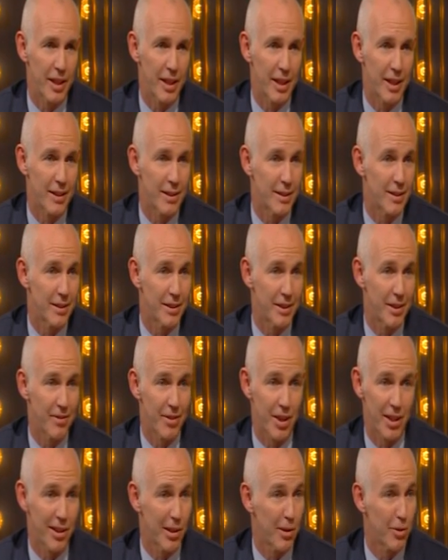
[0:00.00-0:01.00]
and you've
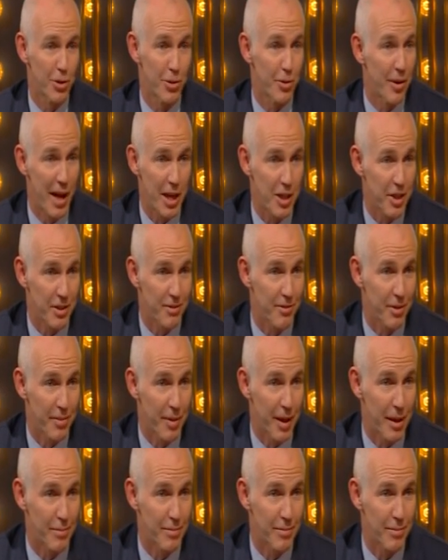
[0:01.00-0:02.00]
got loads of reaction from
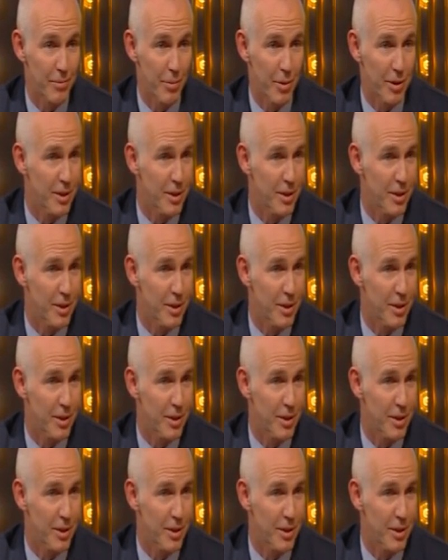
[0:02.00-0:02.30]
them. What